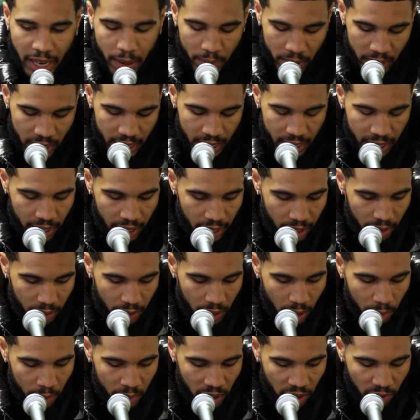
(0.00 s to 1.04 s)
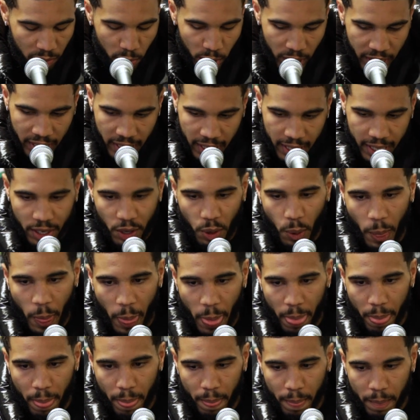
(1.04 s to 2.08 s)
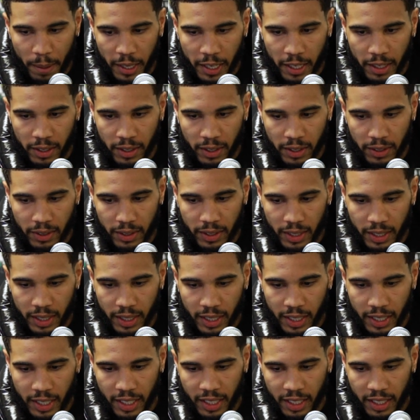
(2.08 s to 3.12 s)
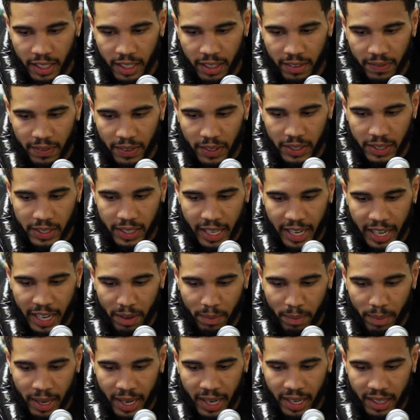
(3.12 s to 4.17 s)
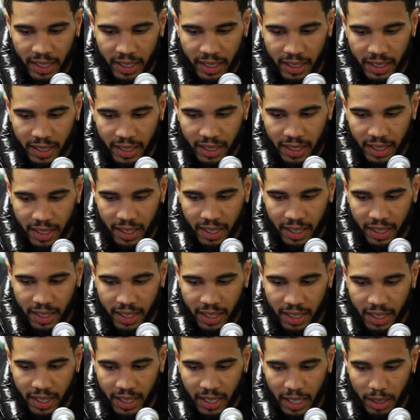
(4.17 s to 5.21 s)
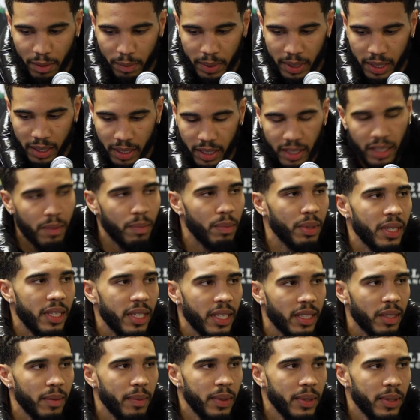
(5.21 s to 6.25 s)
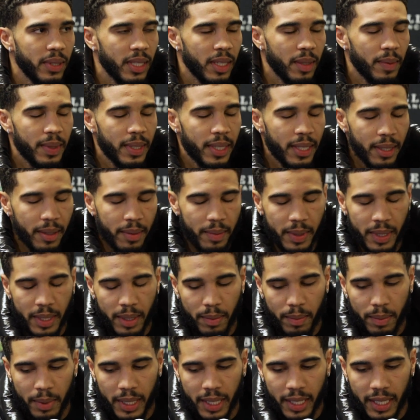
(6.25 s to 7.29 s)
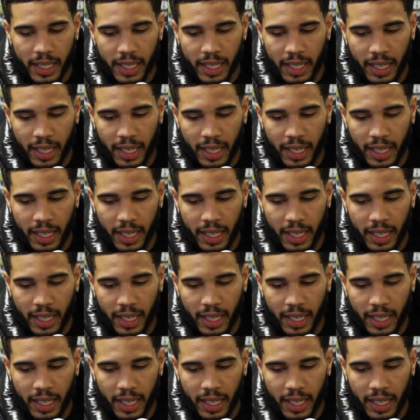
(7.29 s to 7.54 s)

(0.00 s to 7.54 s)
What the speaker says: happy coming off break. You know, that first game back can be a little unpredictable sometimes, but